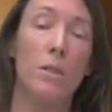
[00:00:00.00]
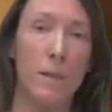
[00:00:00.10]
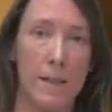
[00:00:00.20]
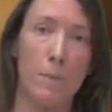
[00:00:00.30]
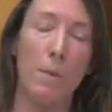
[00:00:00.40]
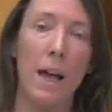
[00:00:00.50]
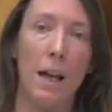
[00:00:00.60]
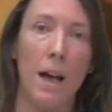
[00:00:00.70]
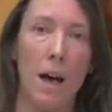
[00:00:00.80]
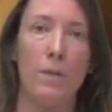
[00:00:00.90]
to
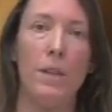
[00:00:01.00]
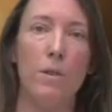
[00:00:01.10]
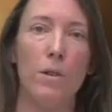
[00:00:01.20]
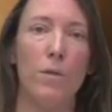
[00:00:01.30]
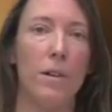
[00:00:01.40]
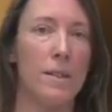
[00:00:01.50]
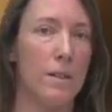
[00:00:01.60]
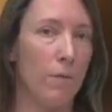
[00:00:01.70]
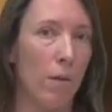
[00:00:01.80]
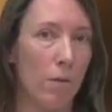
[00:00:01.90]
explain how the universe
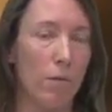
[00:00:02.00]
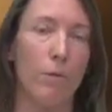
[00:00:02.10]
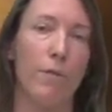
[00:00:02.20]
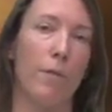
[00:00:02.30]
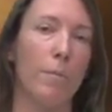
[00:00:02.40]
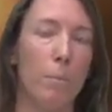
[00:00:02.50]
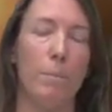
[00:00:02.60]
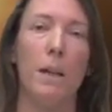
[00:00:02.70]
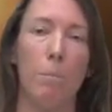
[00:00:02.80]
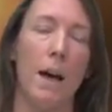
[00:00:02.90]
evolved from the
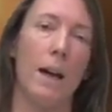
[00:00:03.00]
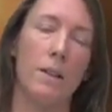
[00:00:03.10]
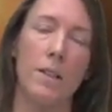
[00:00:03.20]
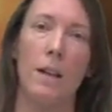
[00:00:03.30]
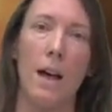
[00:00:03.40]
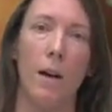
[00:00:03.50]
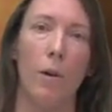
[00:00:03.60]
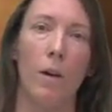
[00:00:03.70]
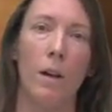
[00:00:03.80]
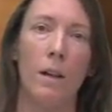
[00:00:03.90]
Big Bang to now.